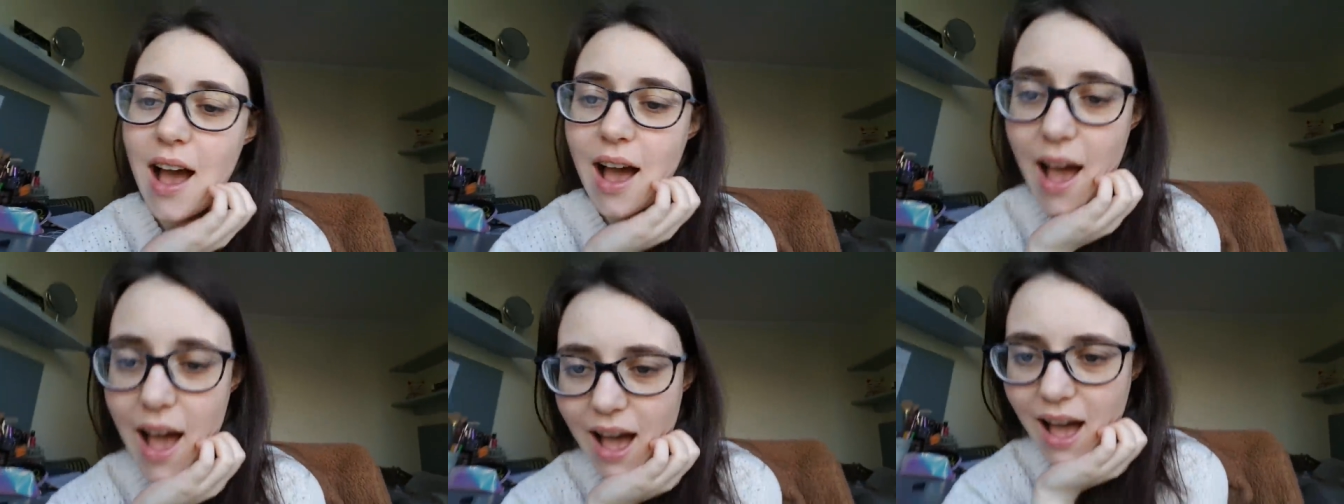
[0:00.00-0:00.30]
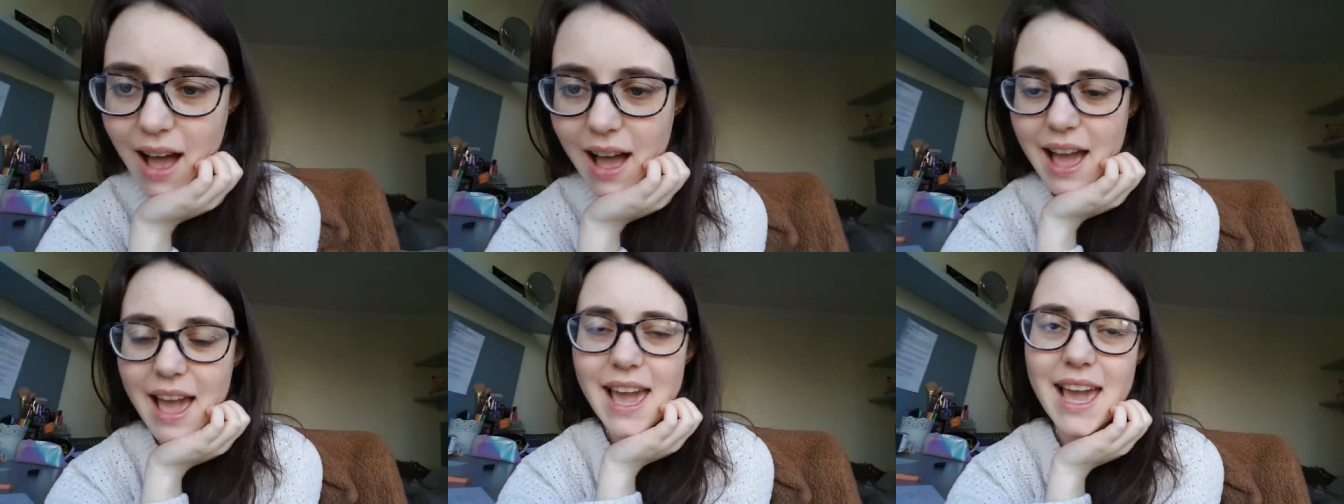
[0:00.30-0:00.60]

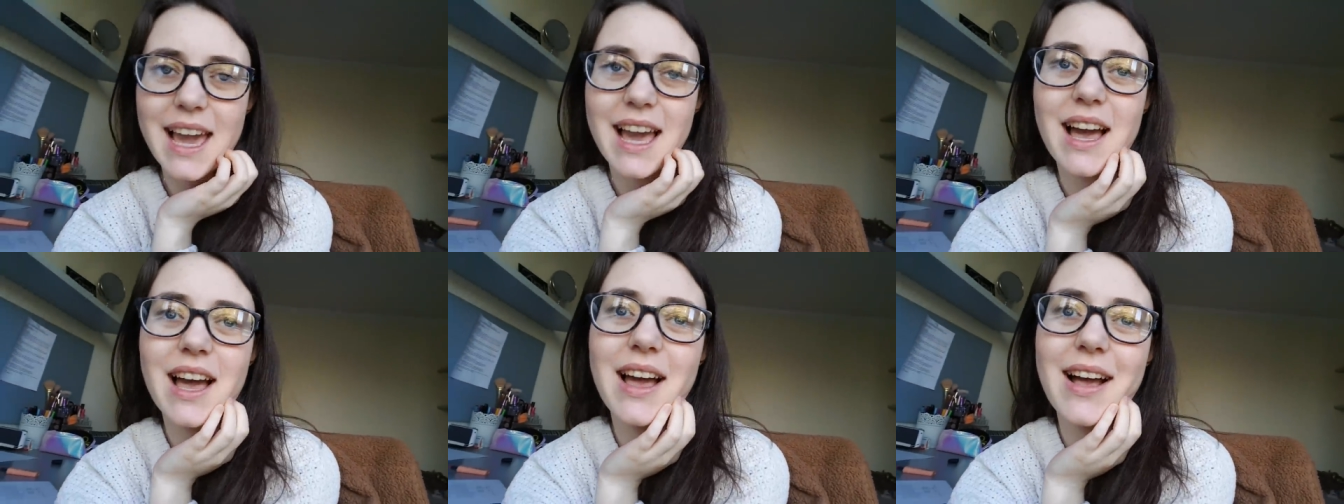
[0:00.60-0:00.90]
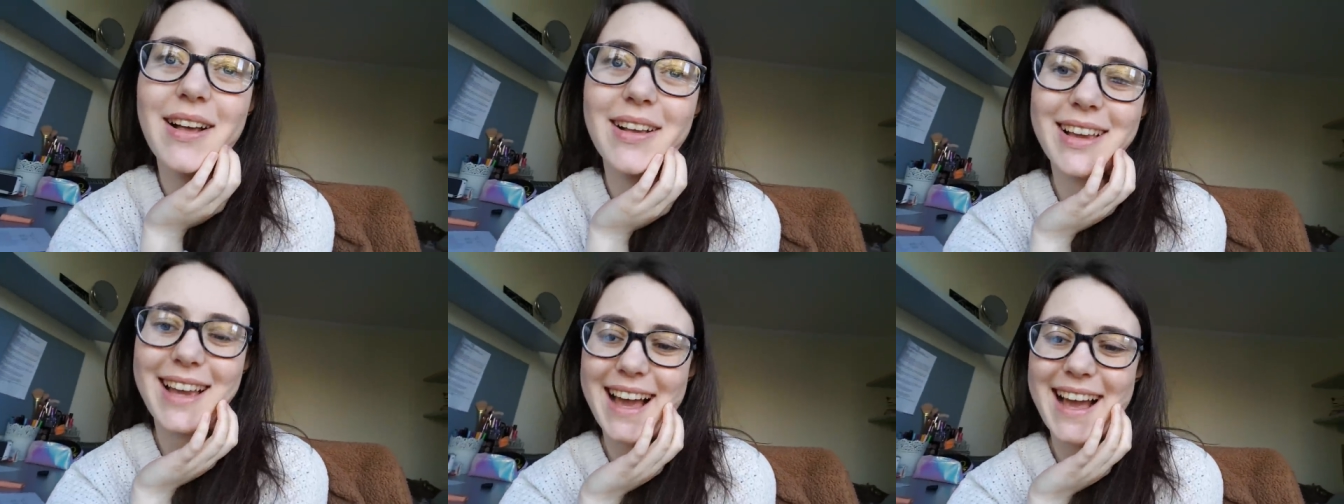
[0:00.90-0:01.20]
I,
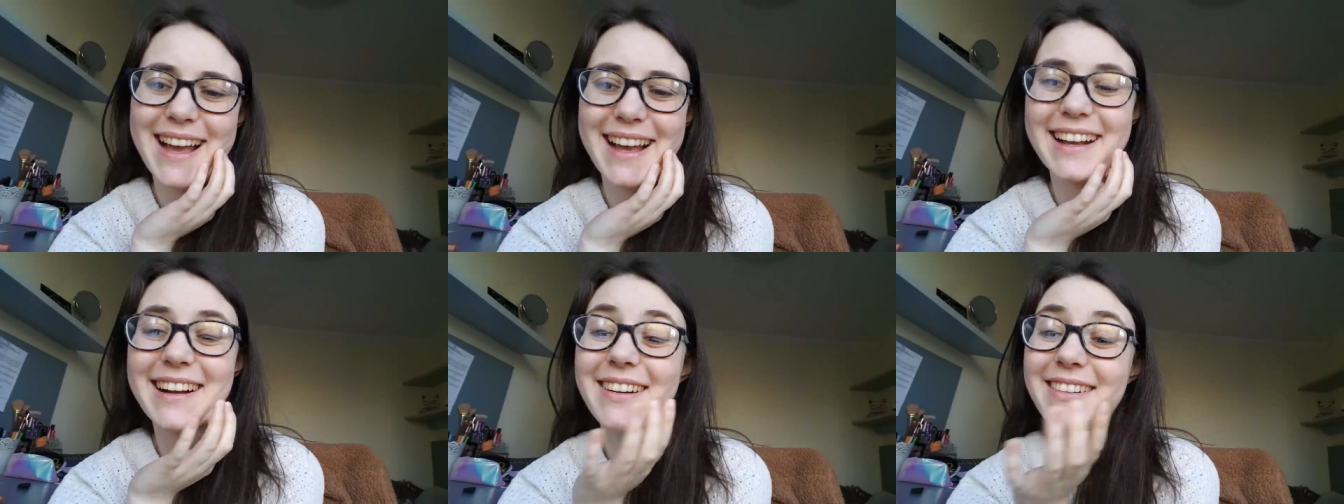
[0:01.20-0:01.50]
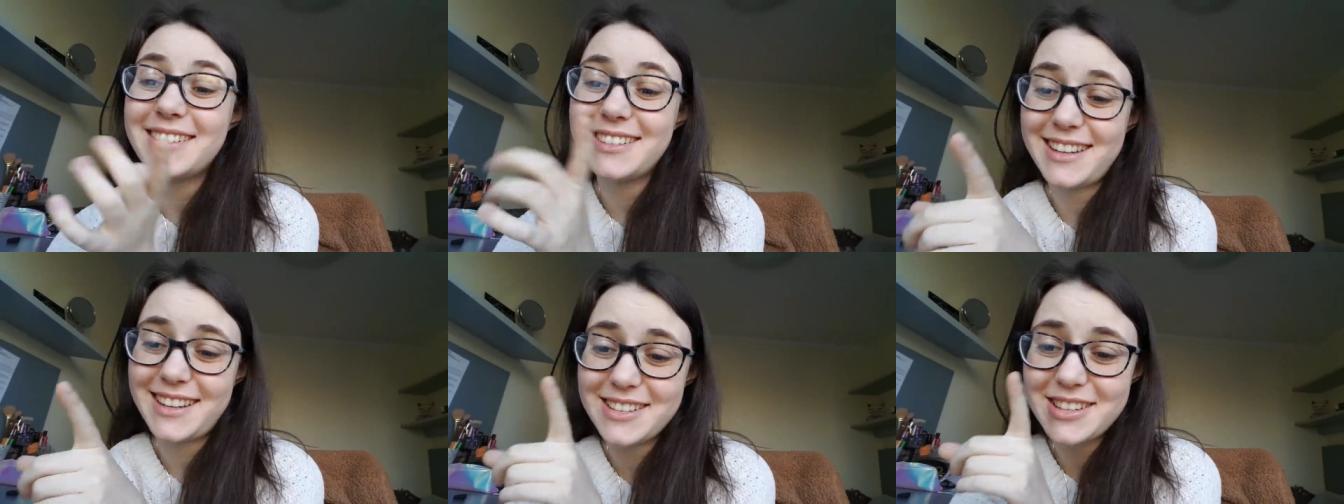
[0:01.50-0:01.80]
okay,
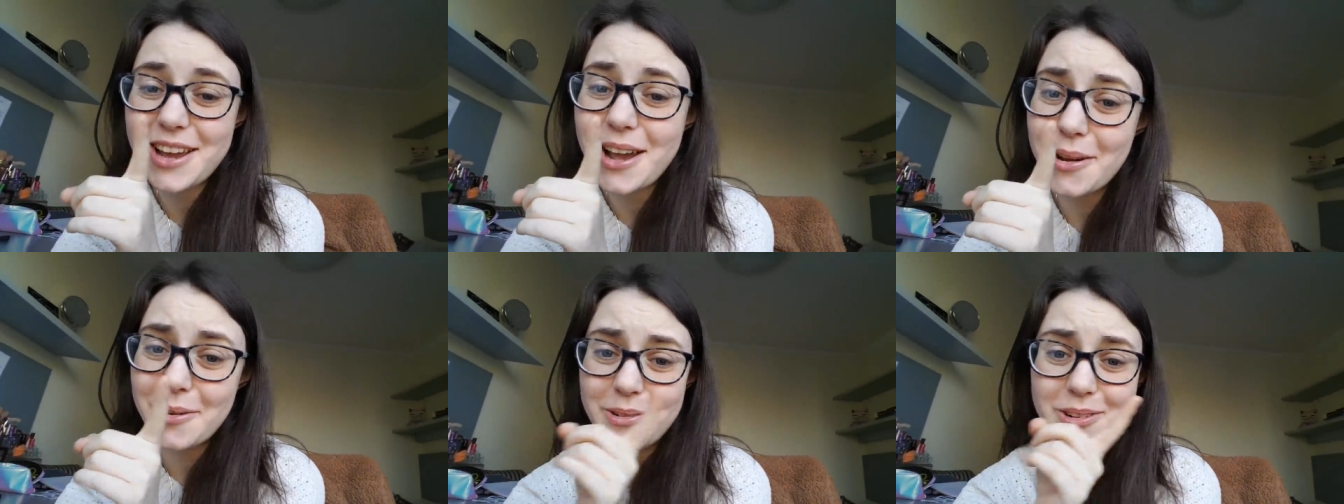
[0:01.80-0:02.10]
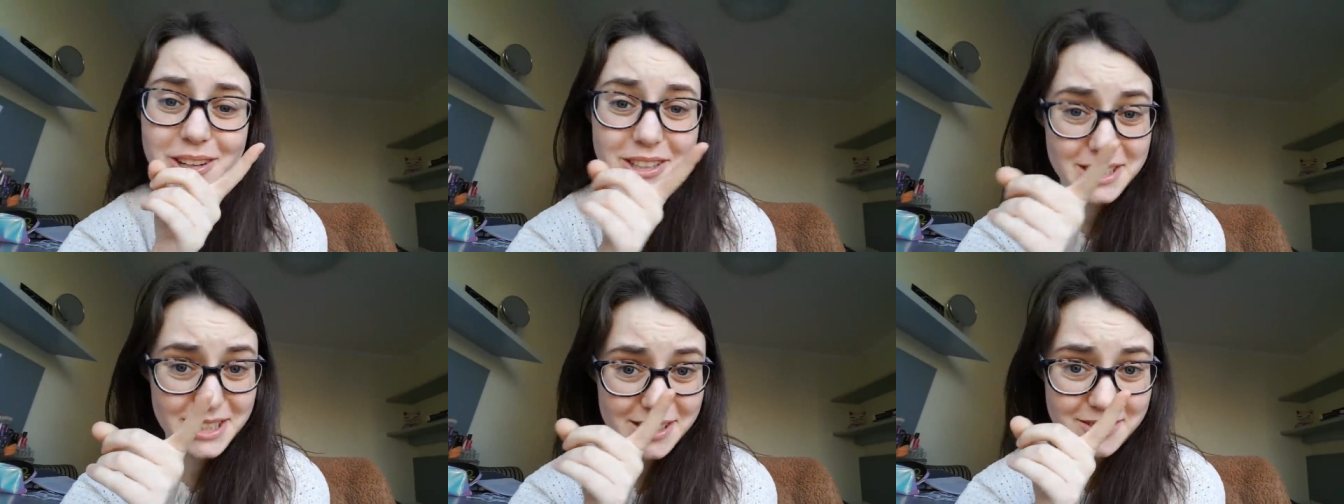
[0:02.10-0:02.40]
no,
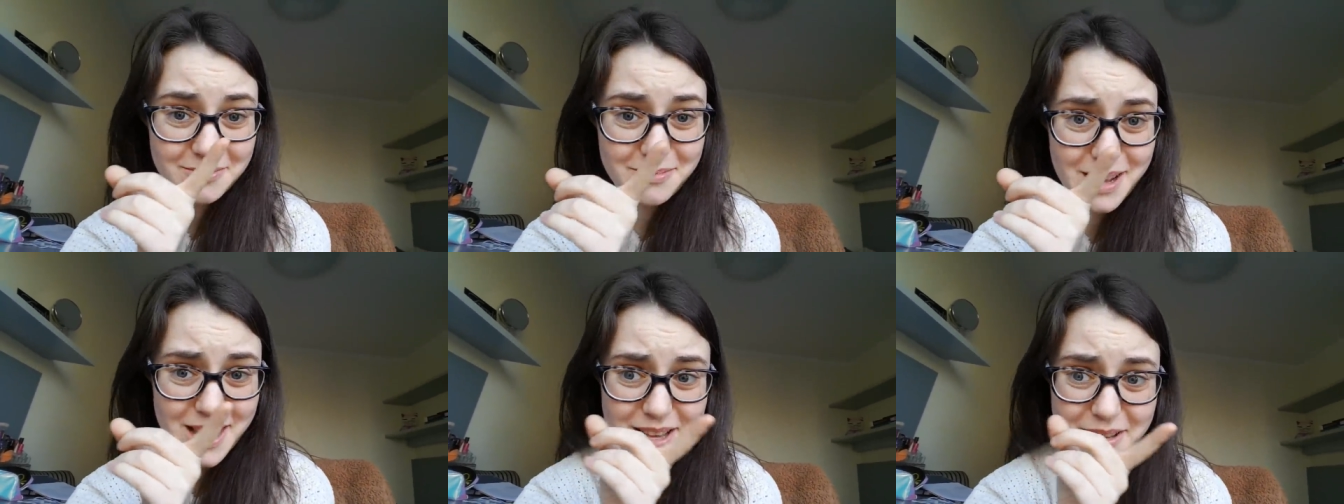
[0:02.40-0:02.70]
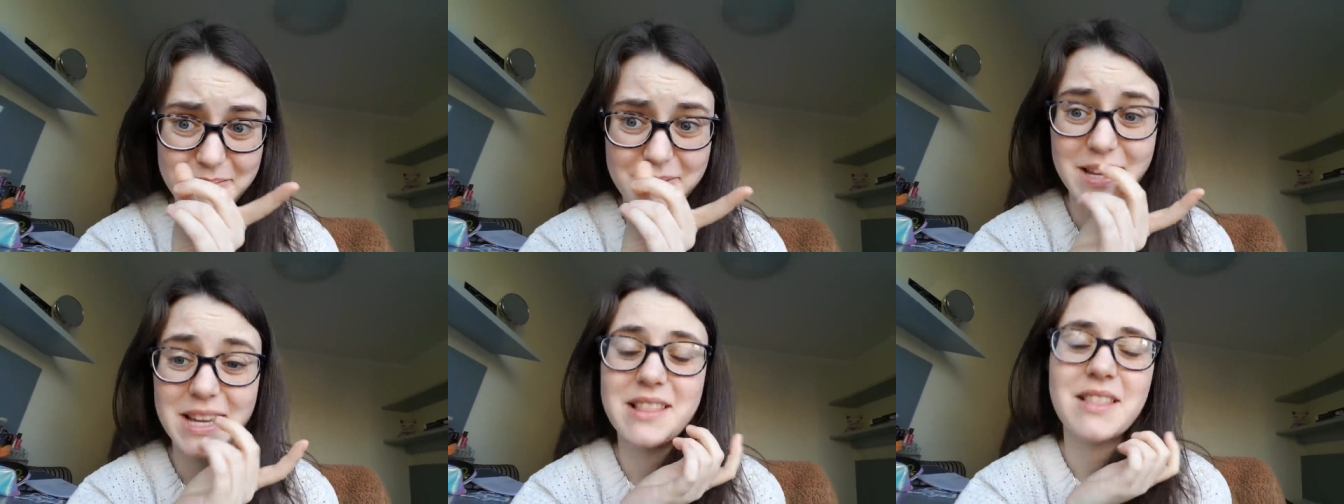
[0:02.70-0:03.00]
I didn't wake
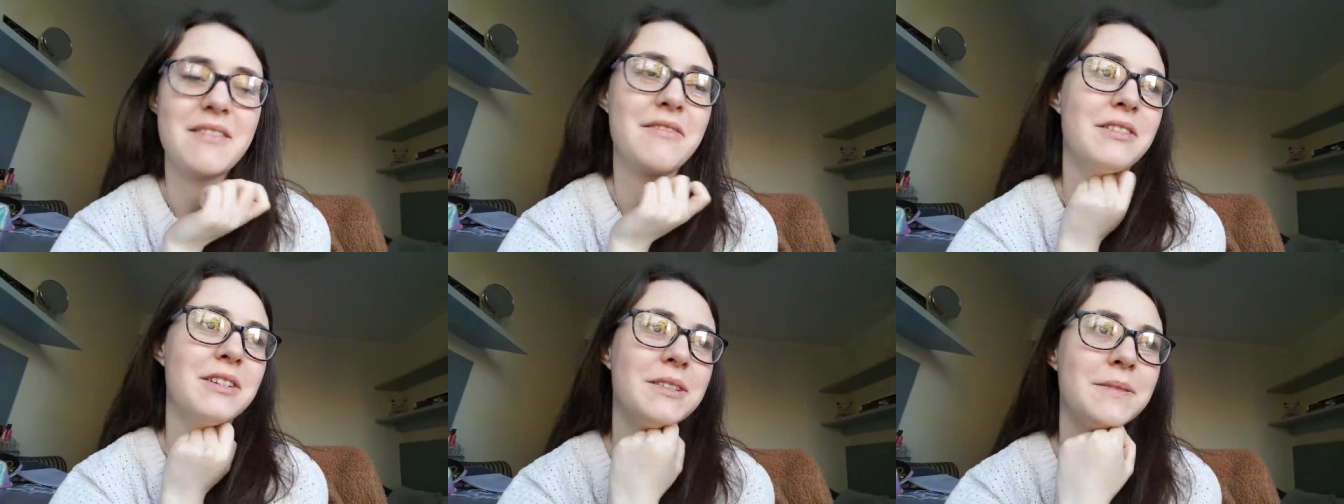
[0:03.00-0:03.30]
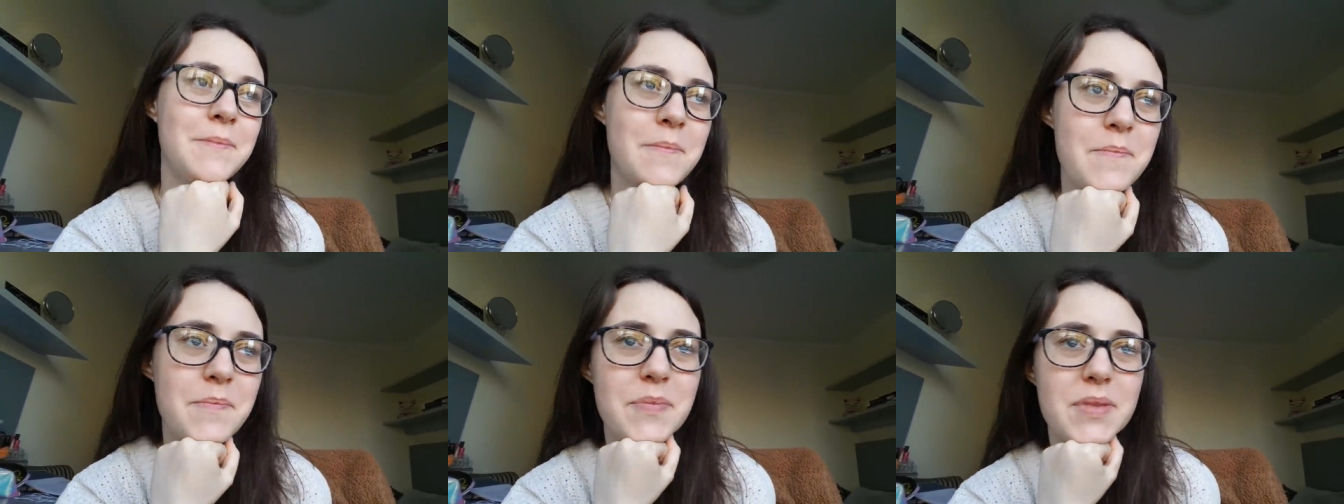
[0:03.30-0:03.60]
up at
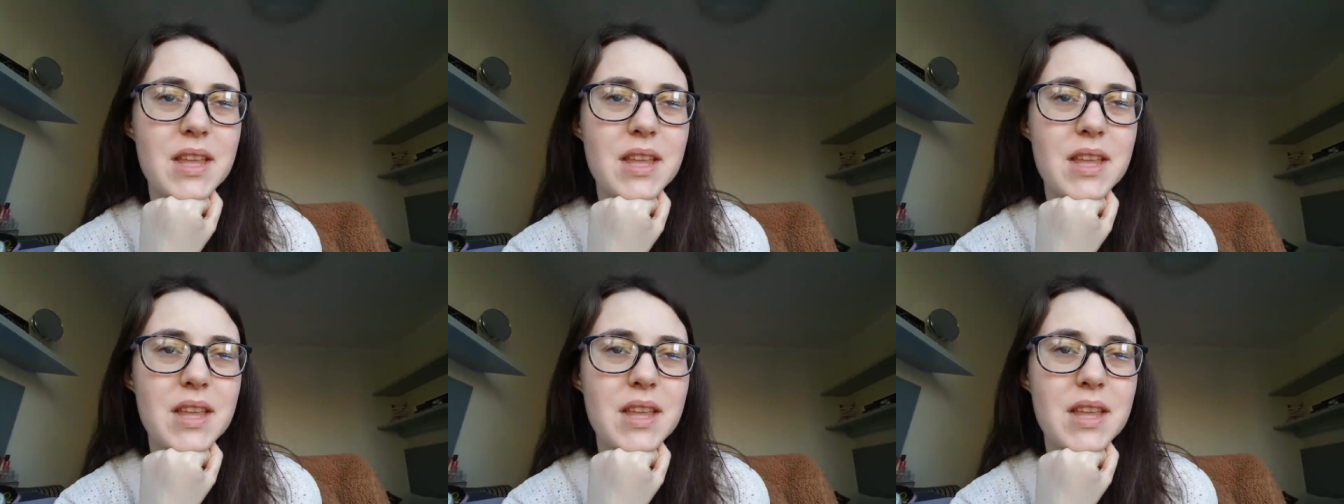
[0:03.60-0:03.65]
11.